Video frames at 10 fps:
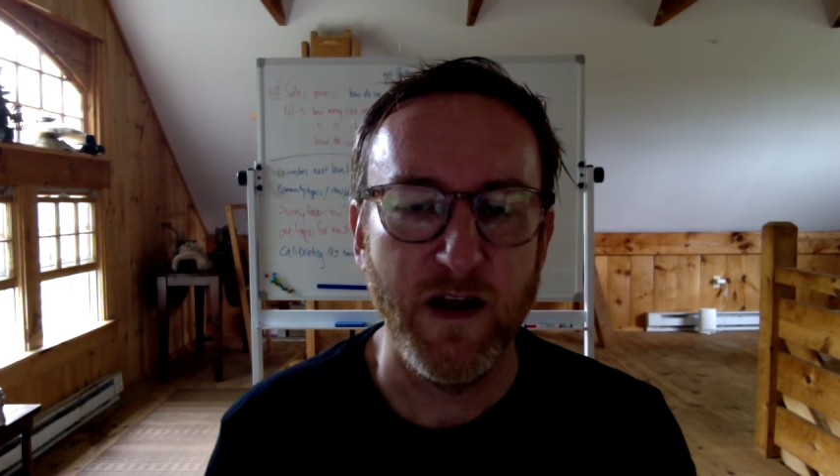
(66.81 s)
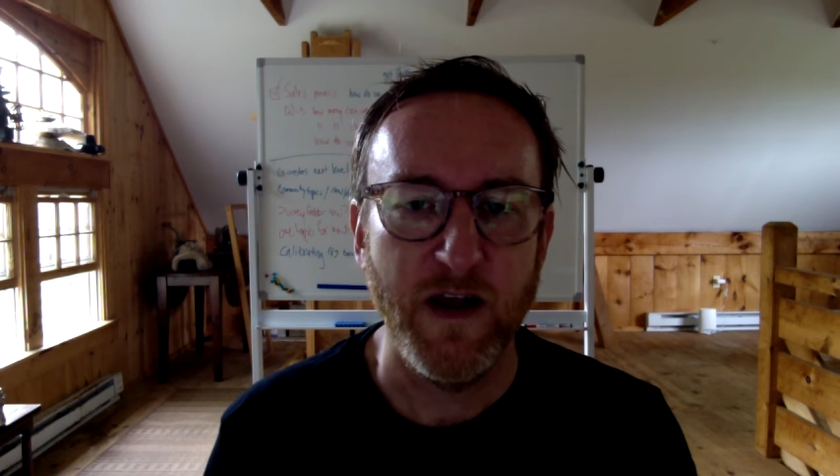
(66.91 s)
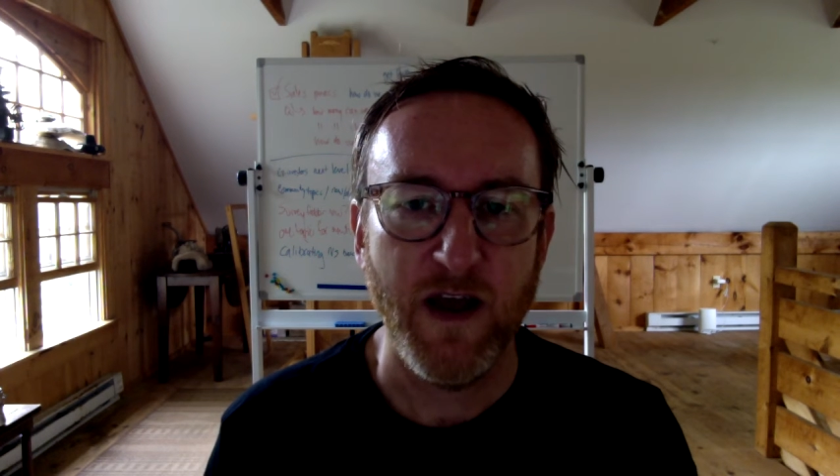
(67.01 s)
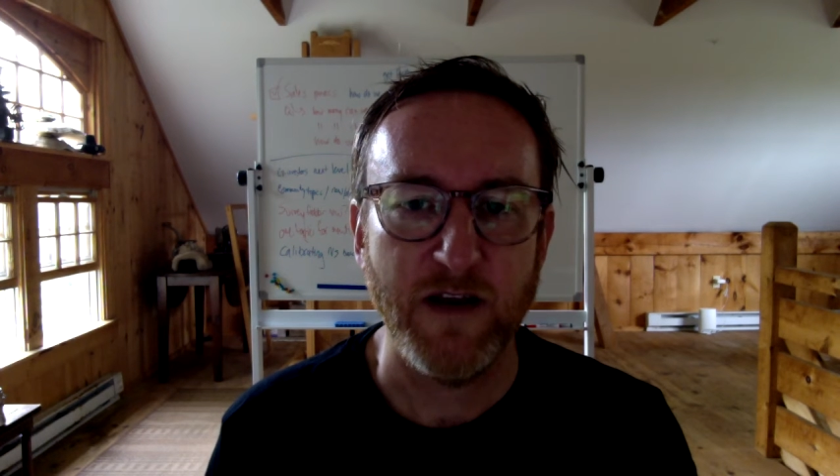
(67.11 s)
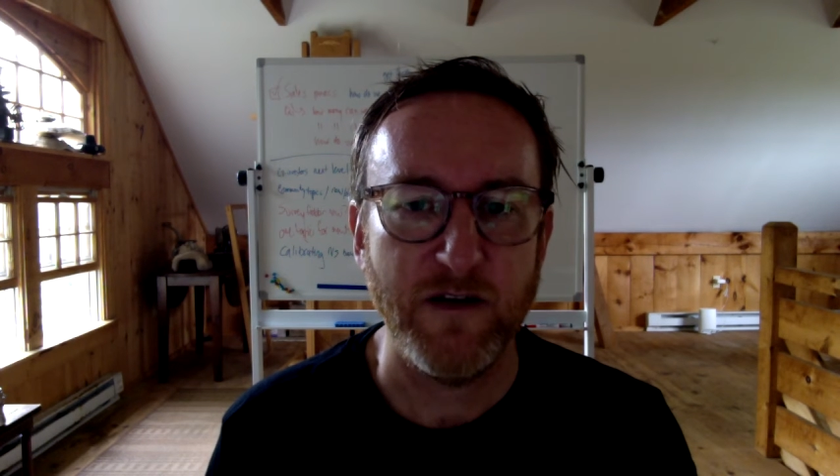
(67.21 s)

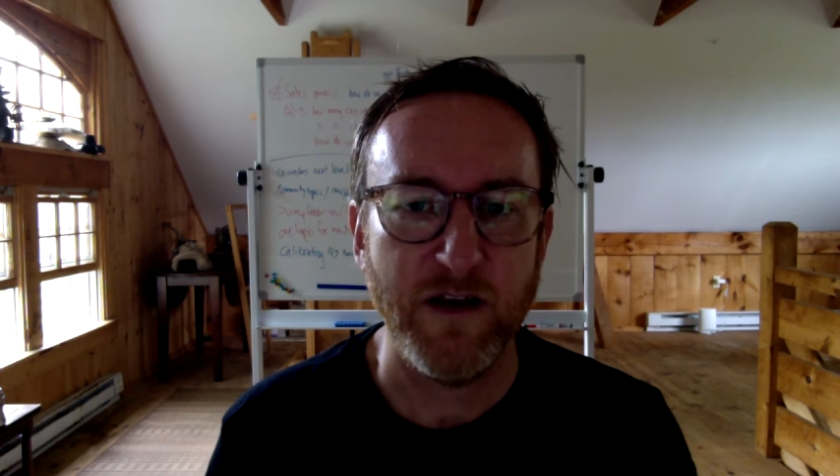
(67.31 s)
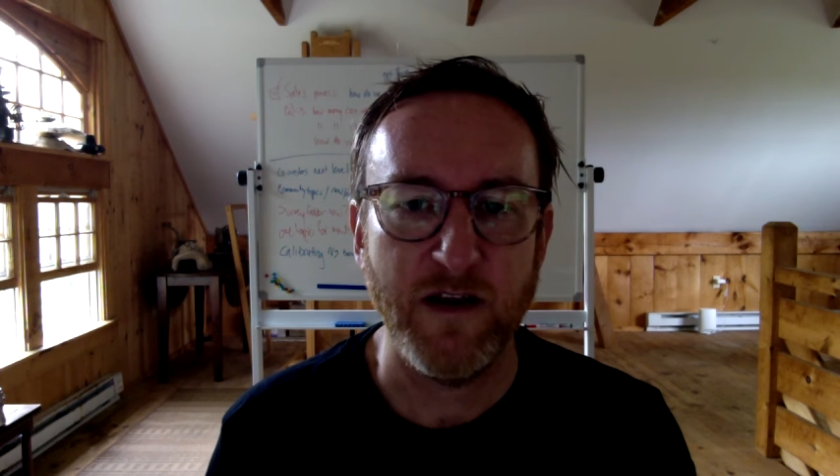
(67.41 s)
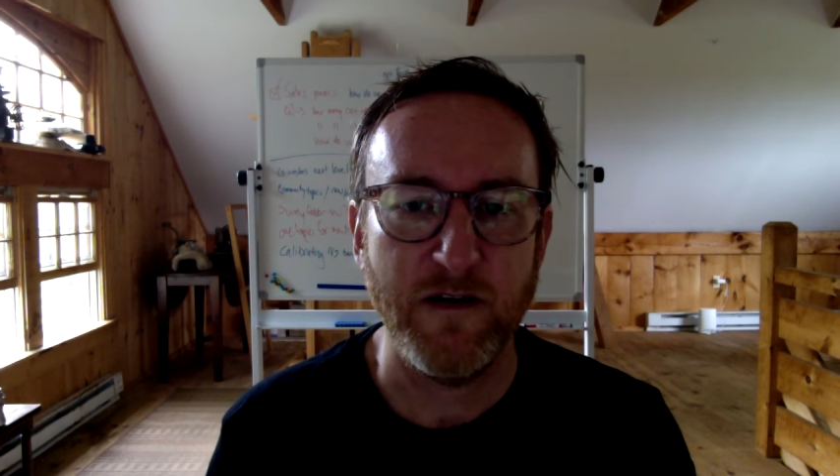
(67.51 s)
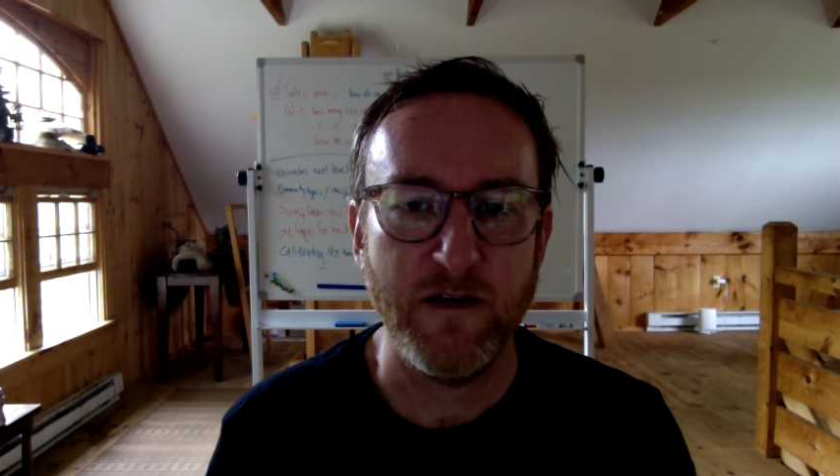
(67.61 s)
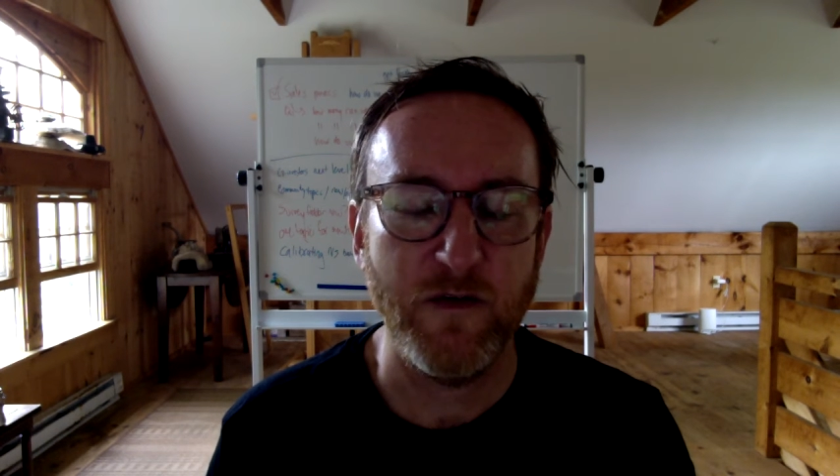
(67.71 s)
And
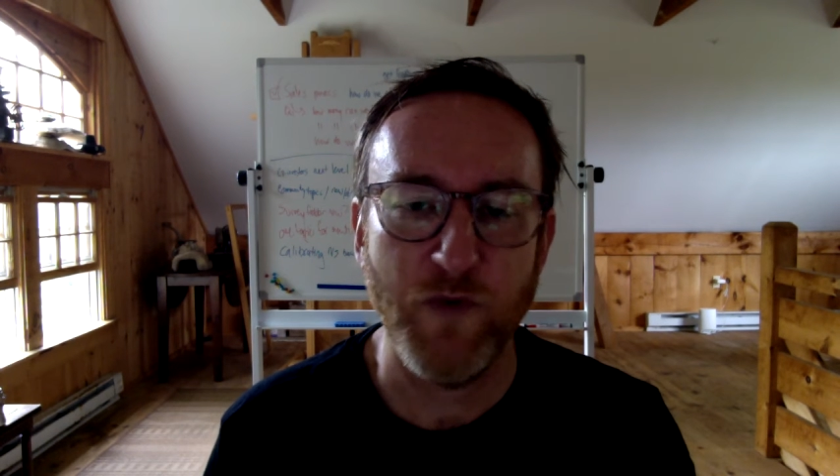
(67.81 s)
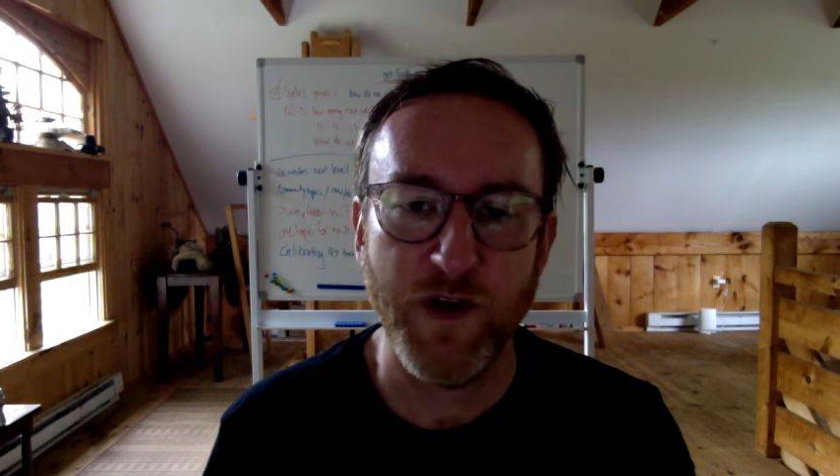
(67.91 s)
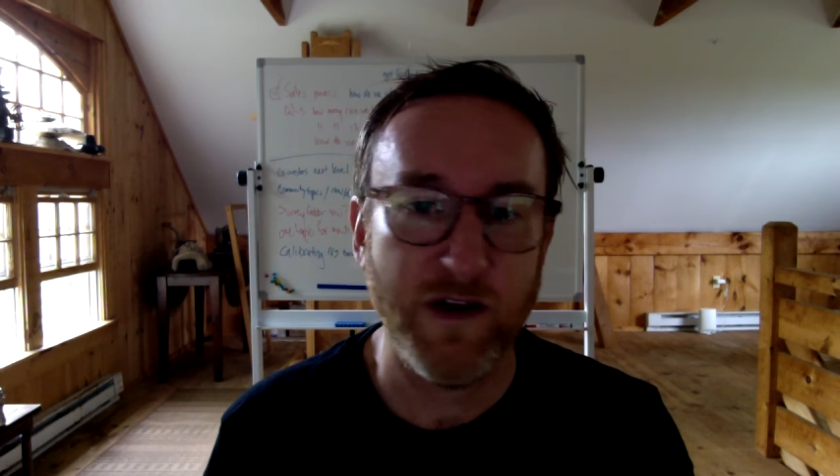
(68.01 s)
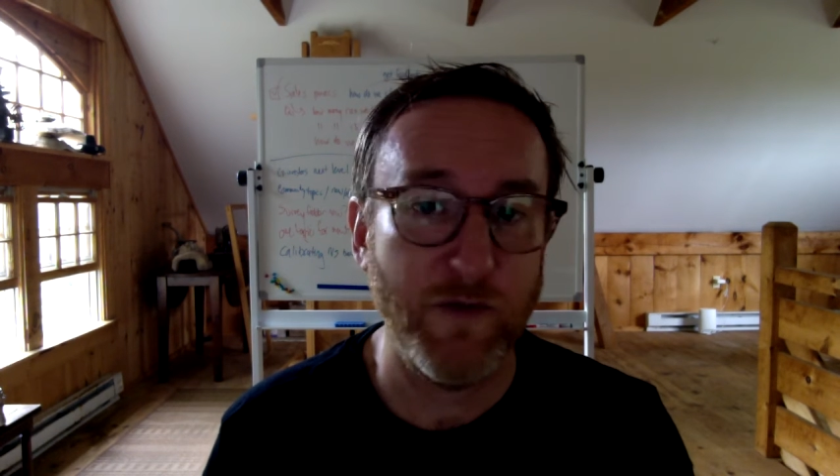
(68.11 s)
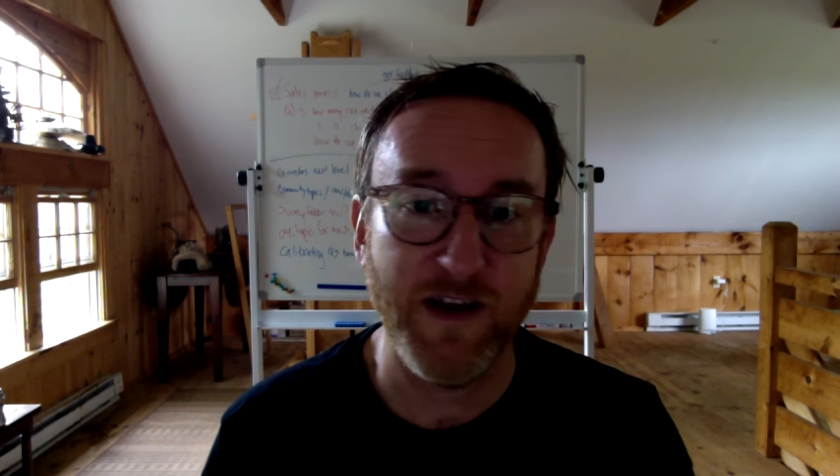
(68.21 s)
we
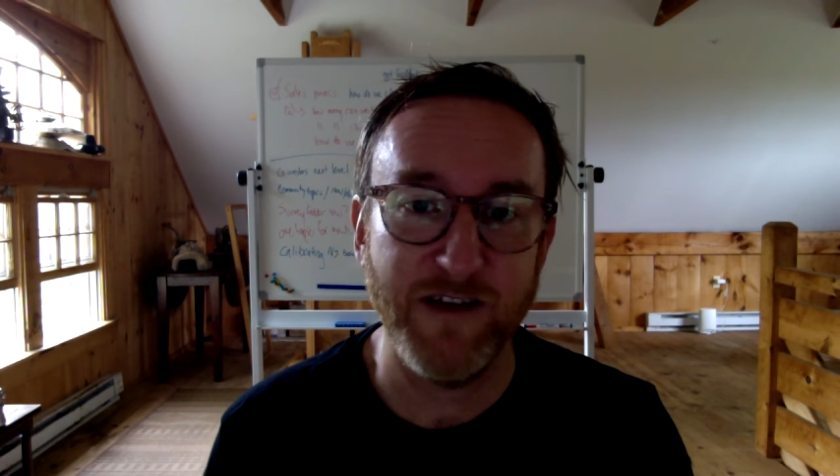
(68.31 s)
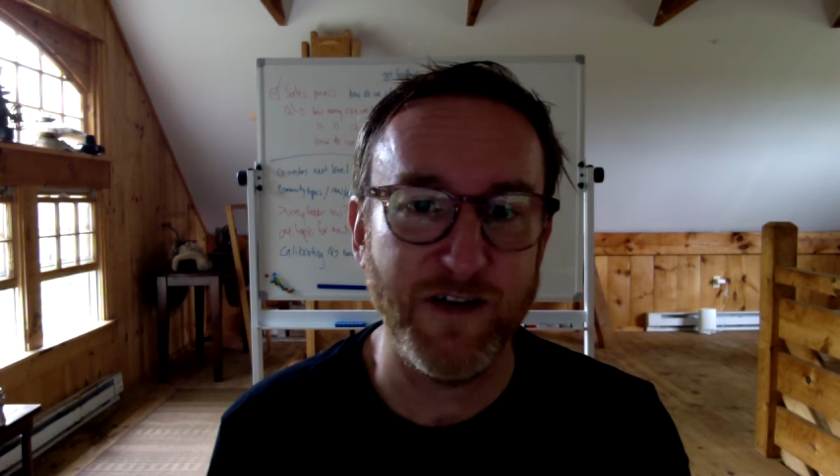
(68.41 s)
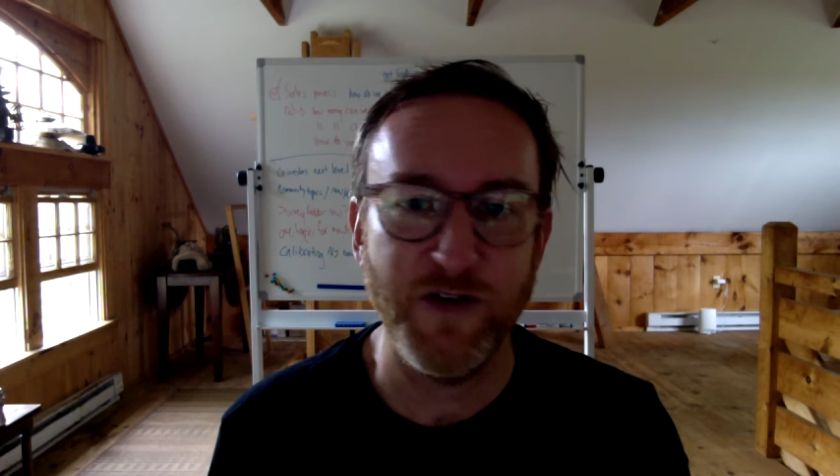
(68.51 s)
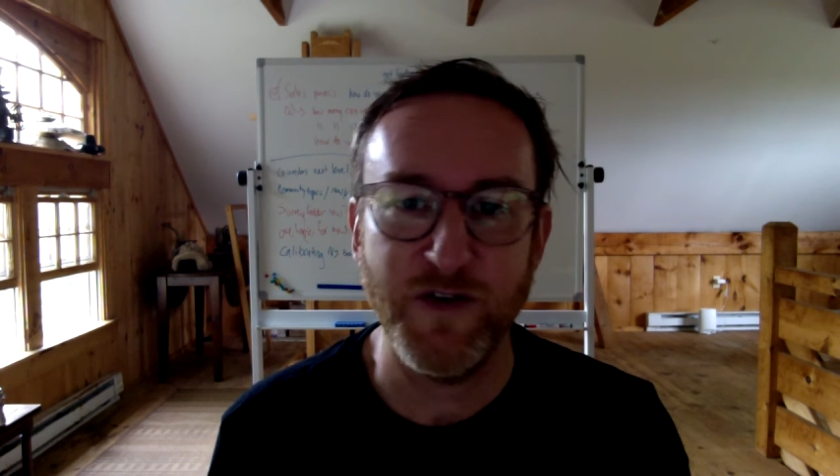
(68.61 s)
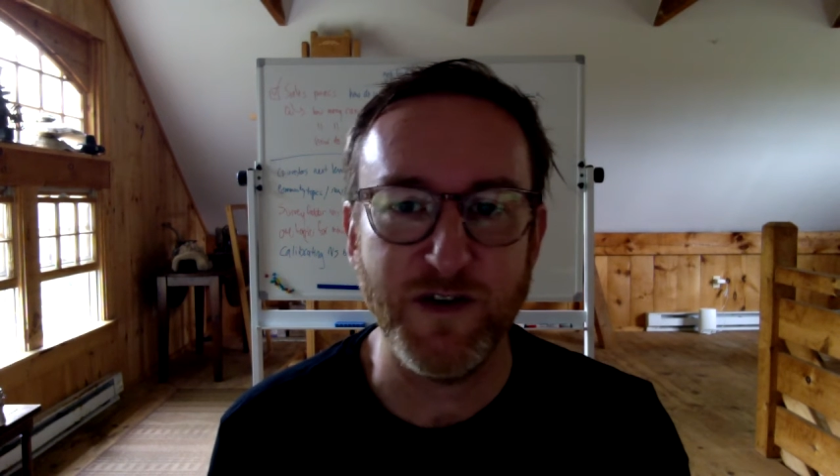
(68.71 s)

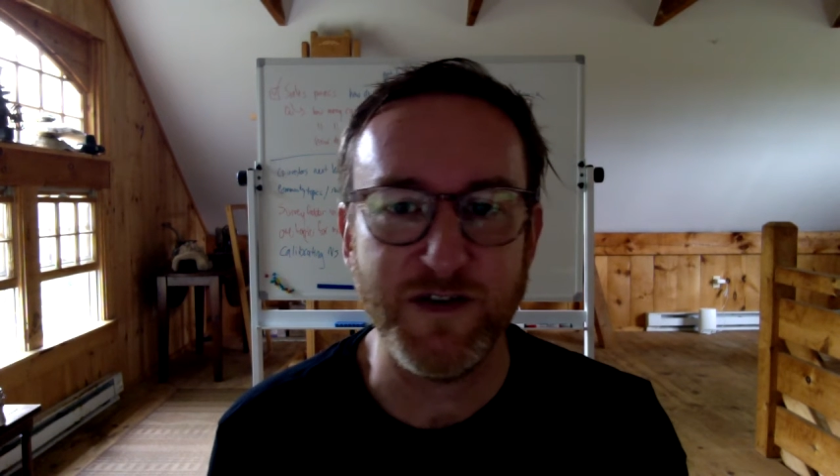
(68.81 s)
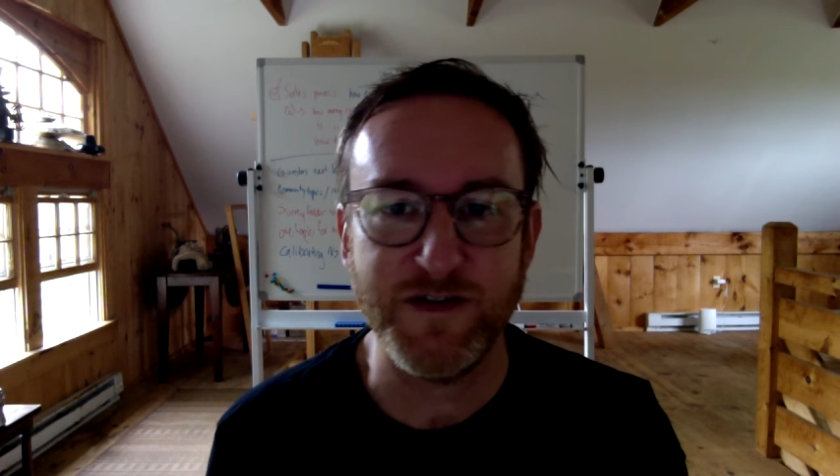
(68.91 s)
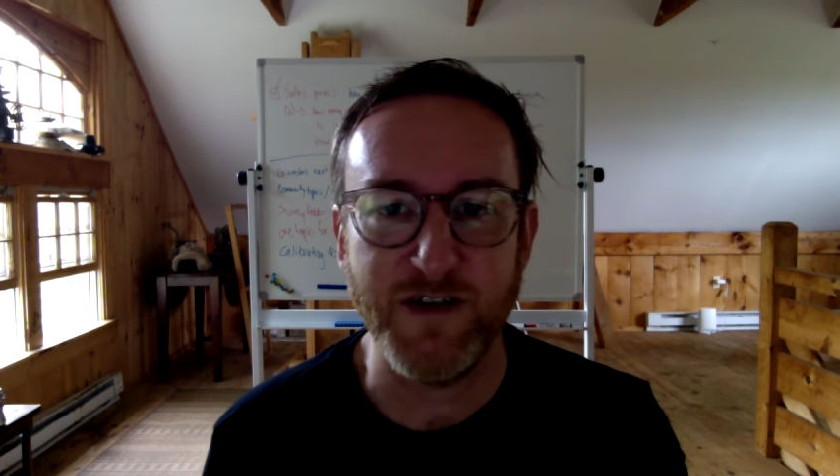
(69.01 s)
continue to just,